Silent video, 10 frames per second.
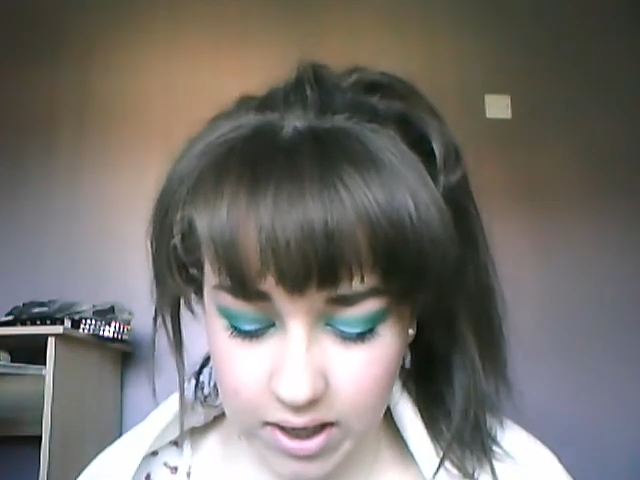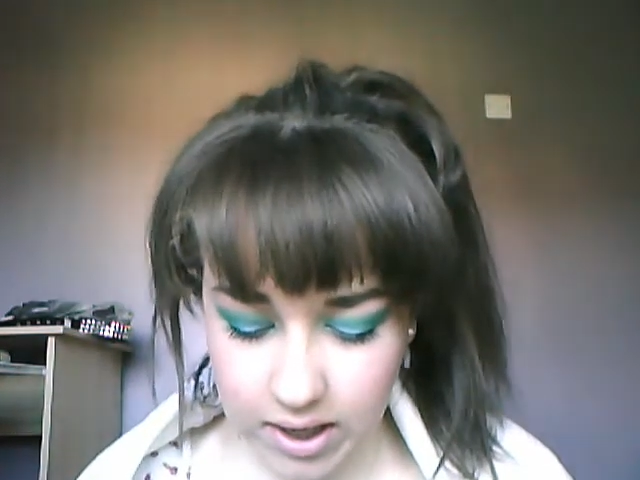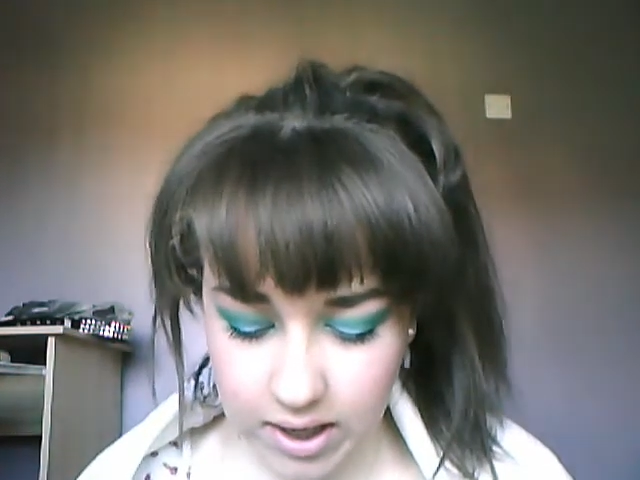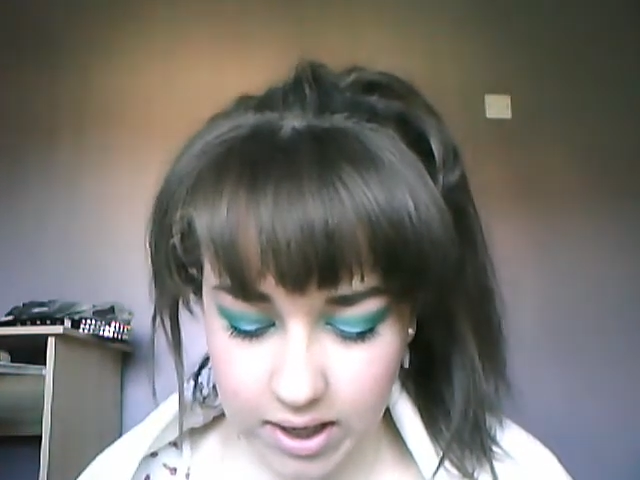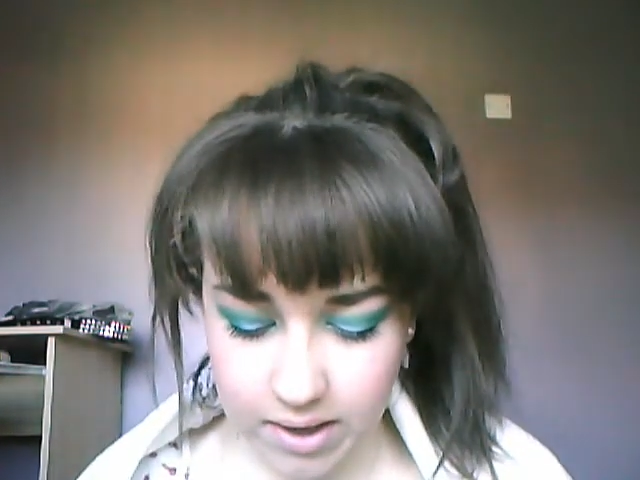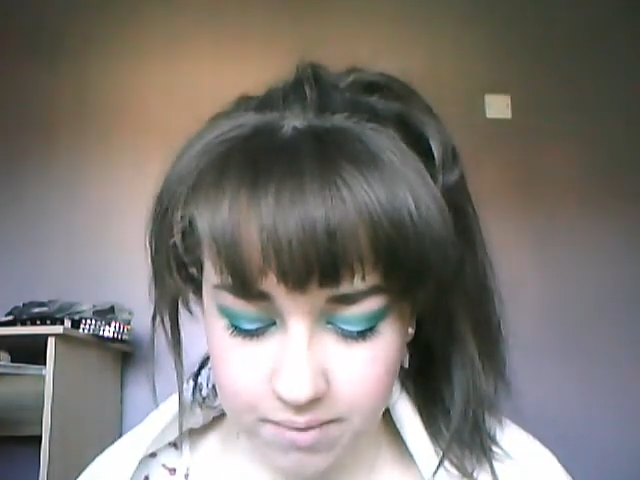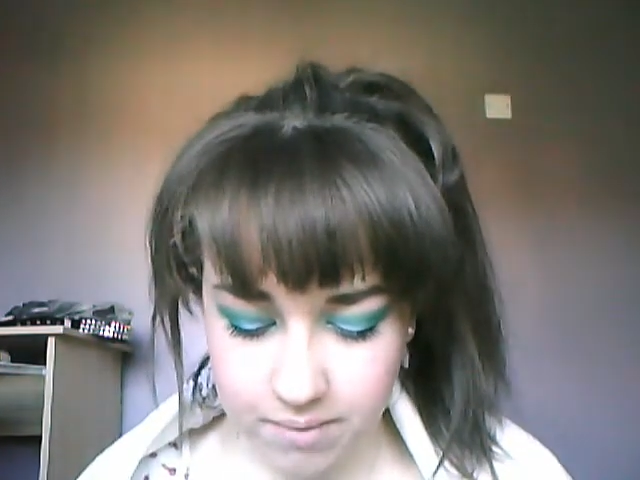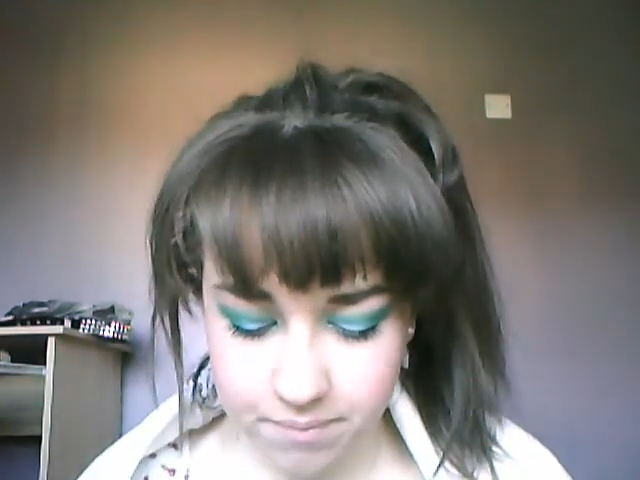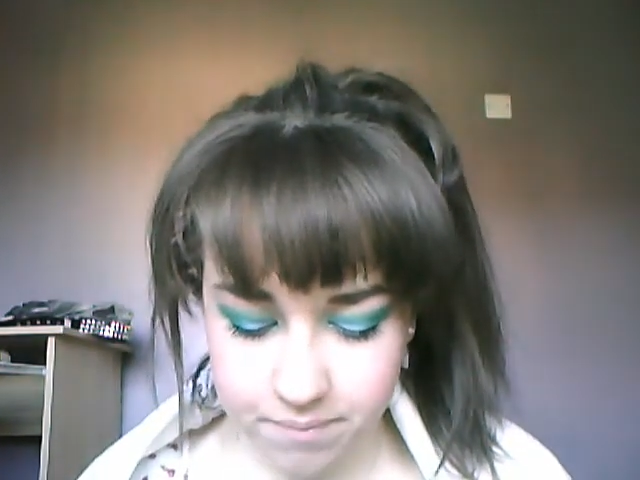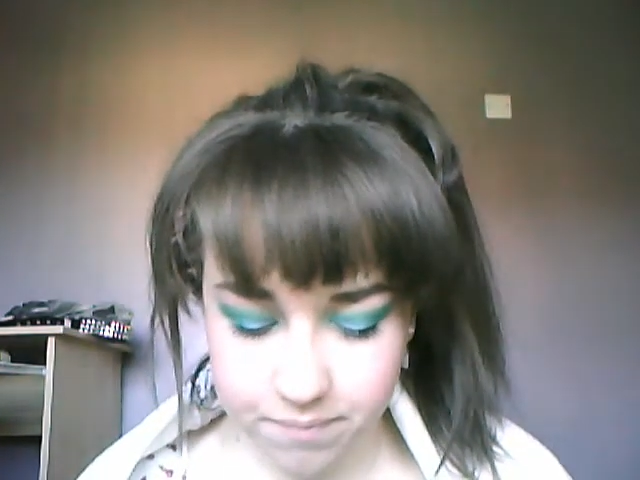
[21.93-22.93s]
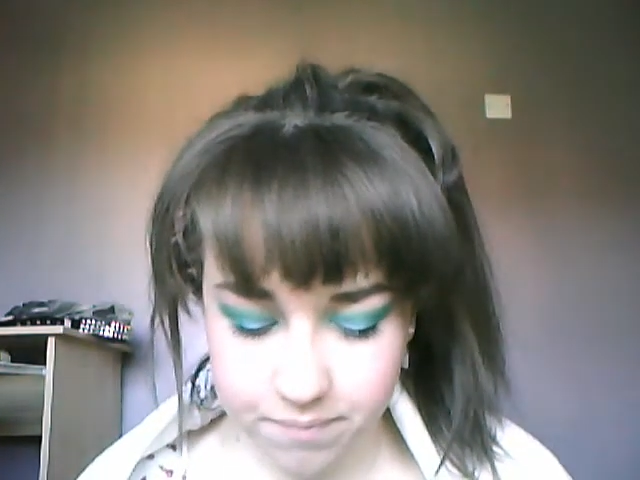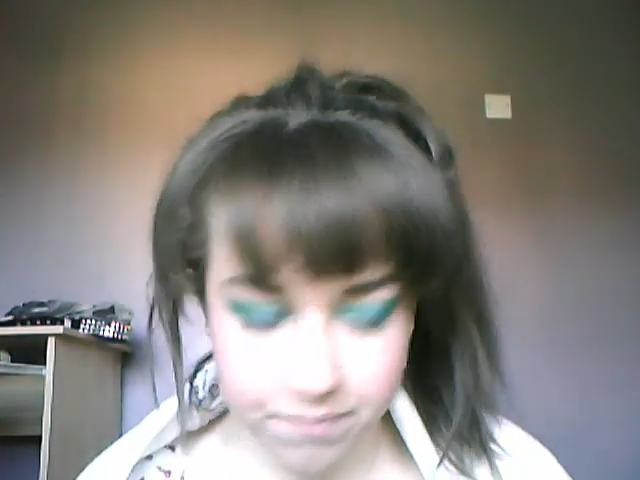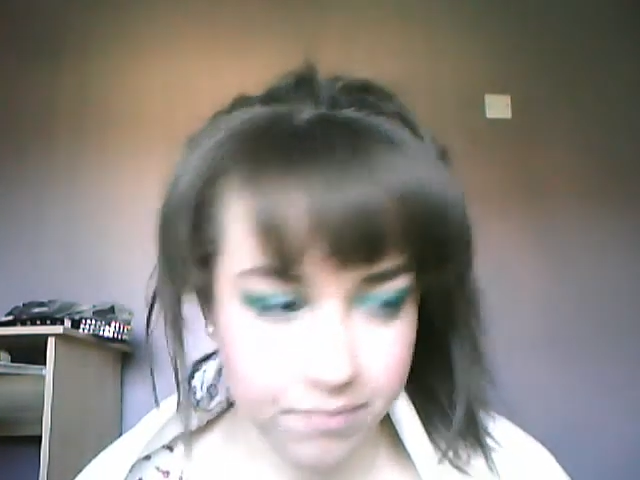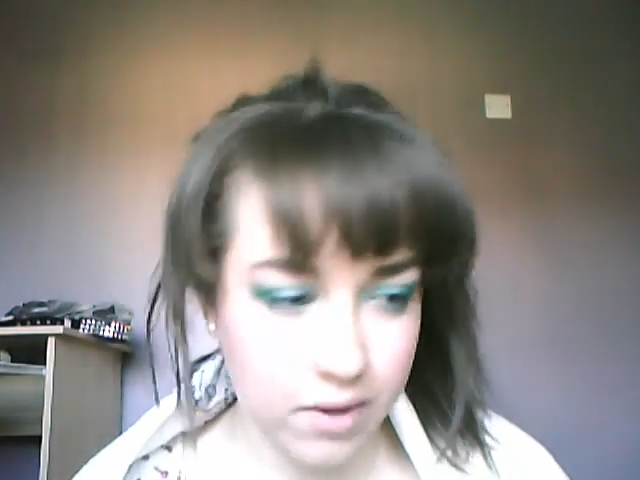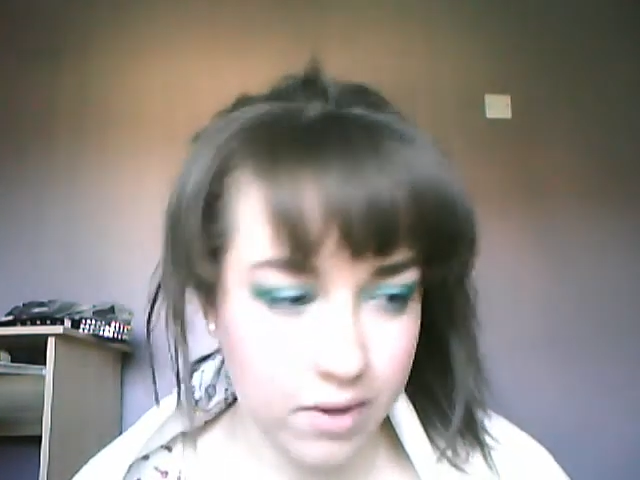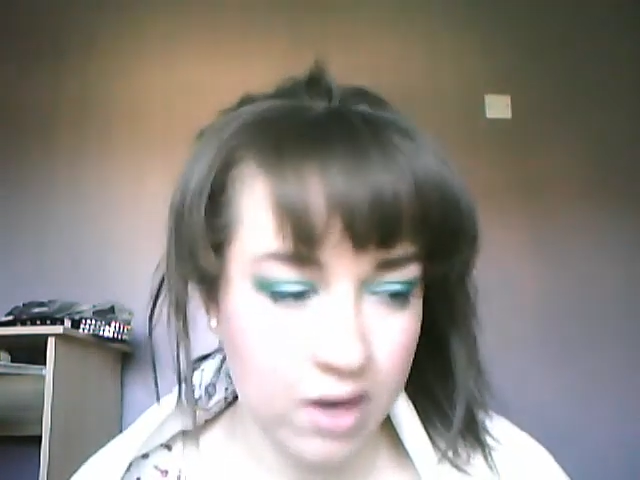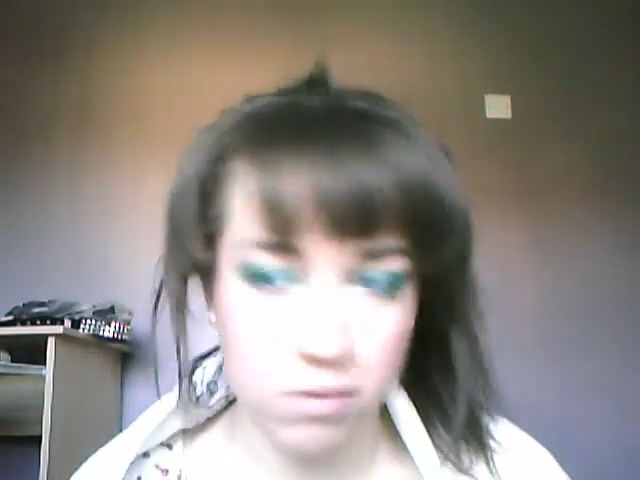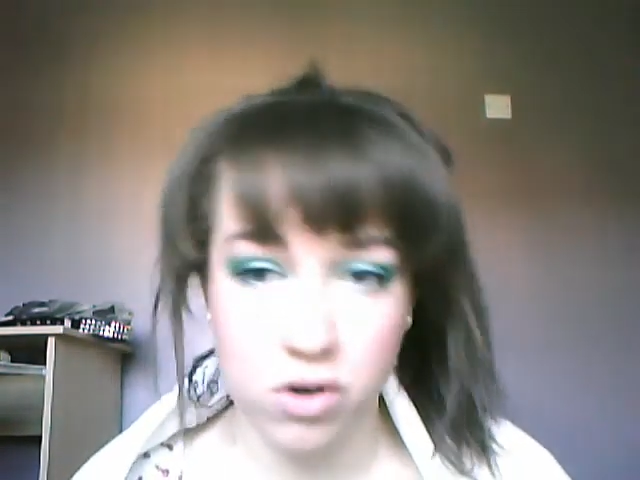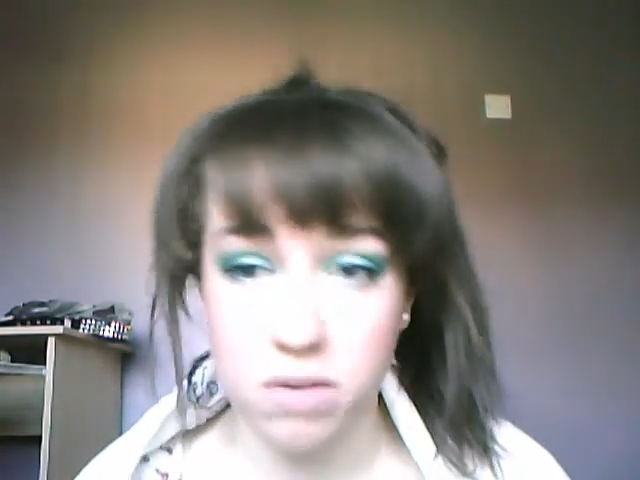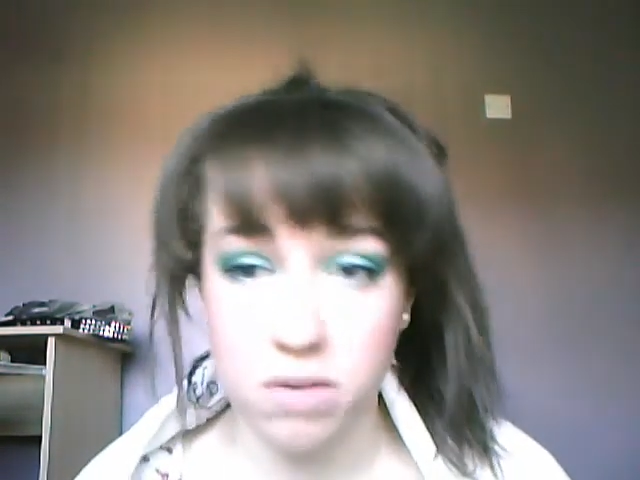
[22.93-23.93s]
And
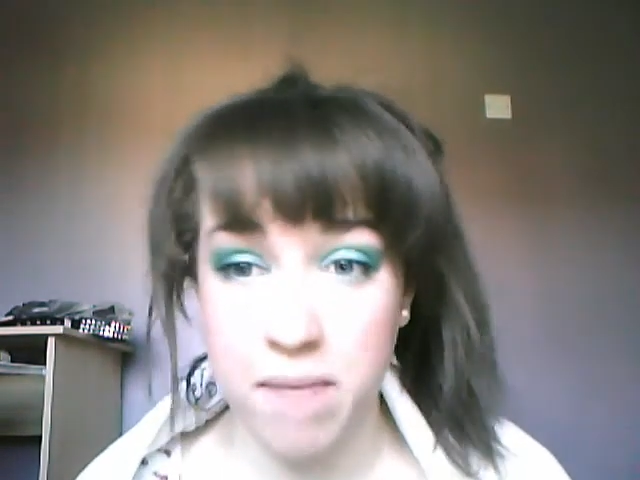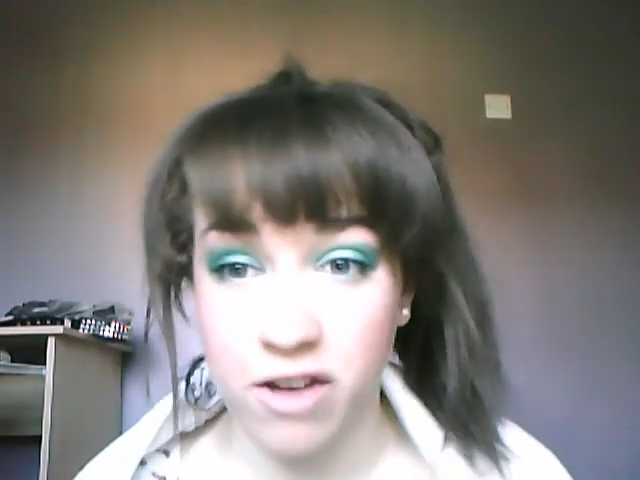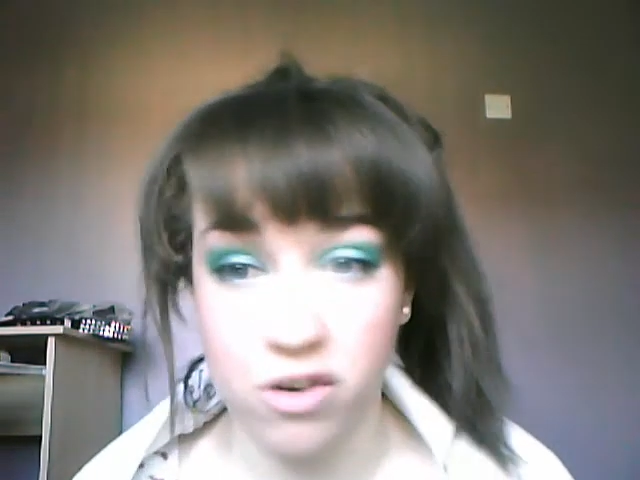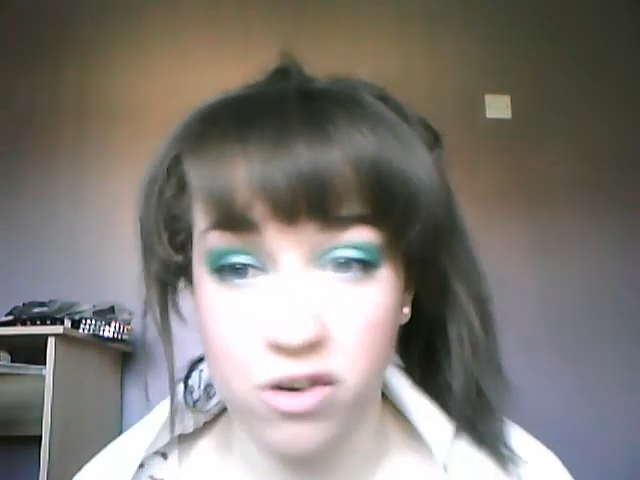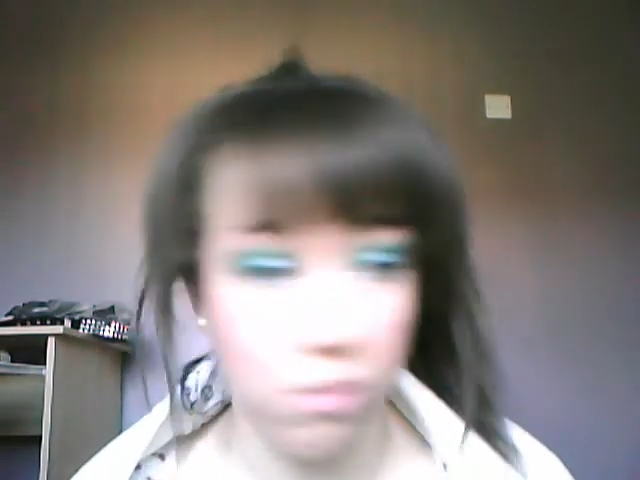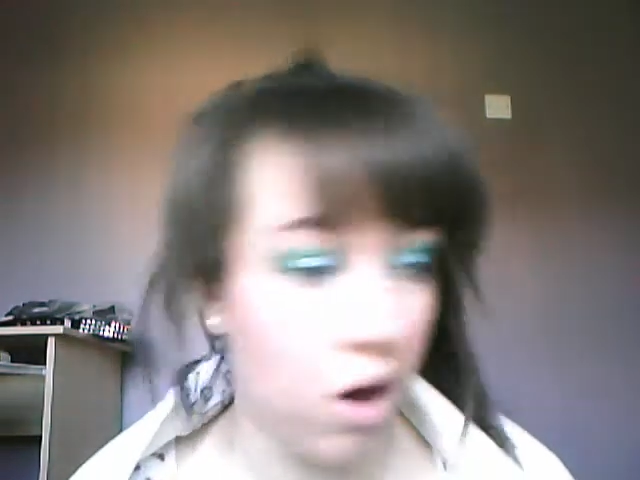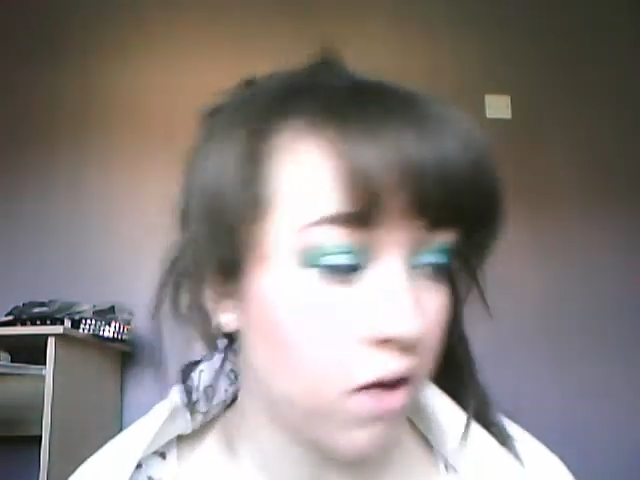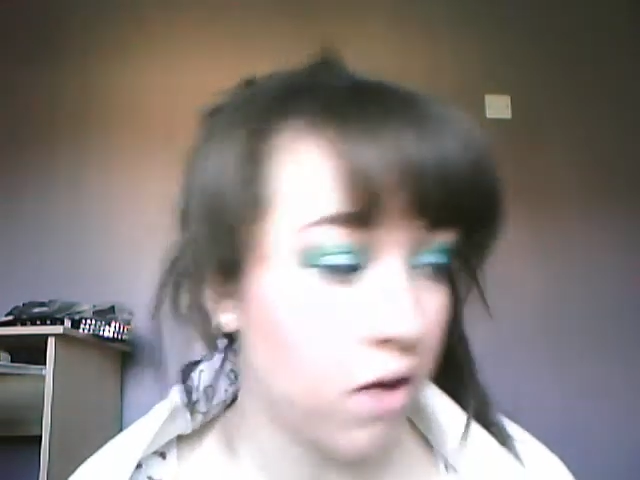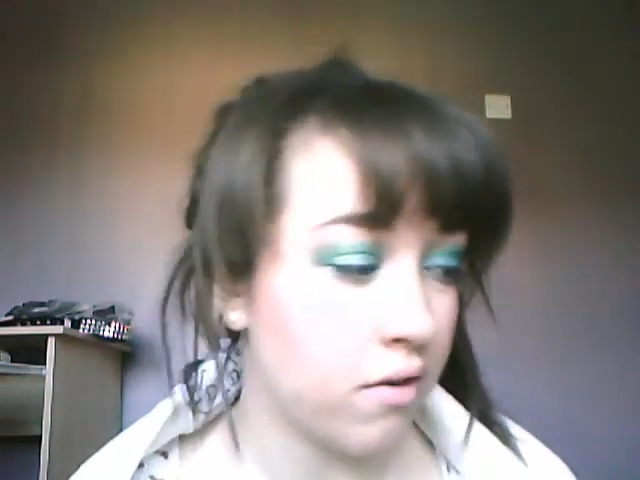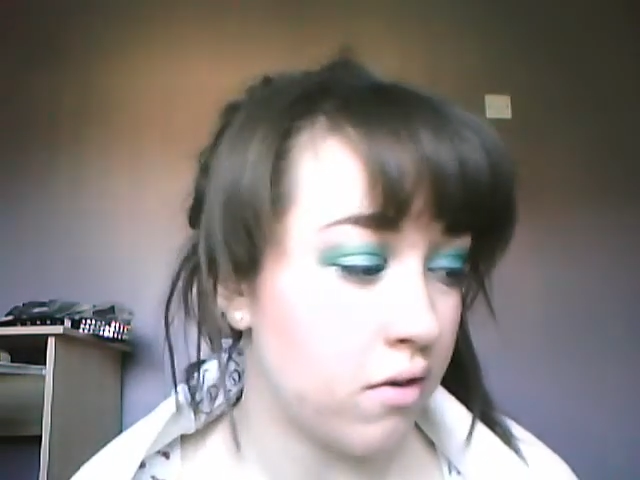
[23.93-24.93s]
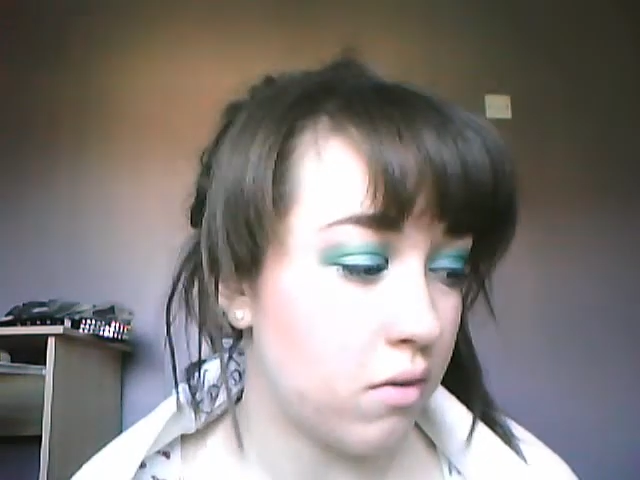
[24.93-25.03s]
I'm just going to mention one,